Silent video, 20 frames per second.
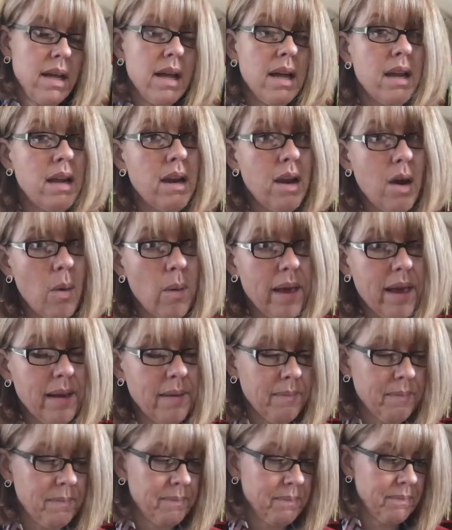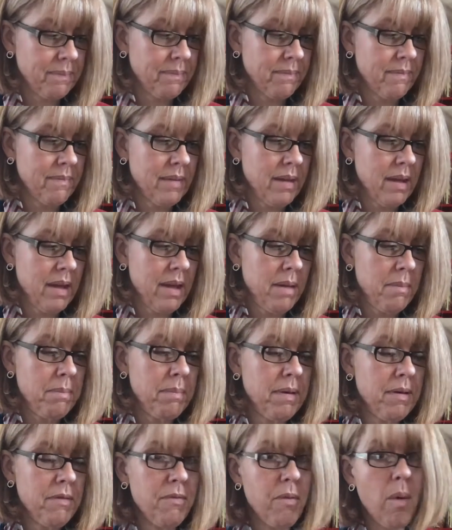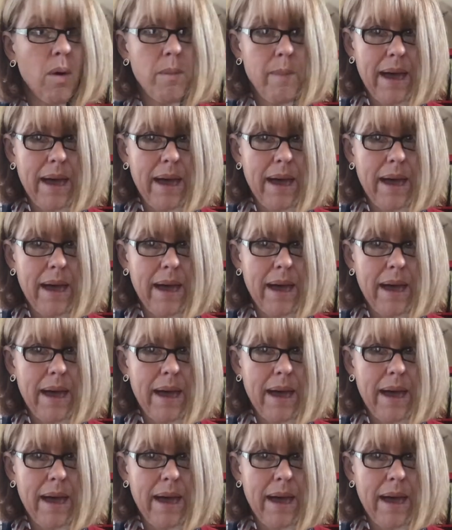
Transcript: Knowing. Before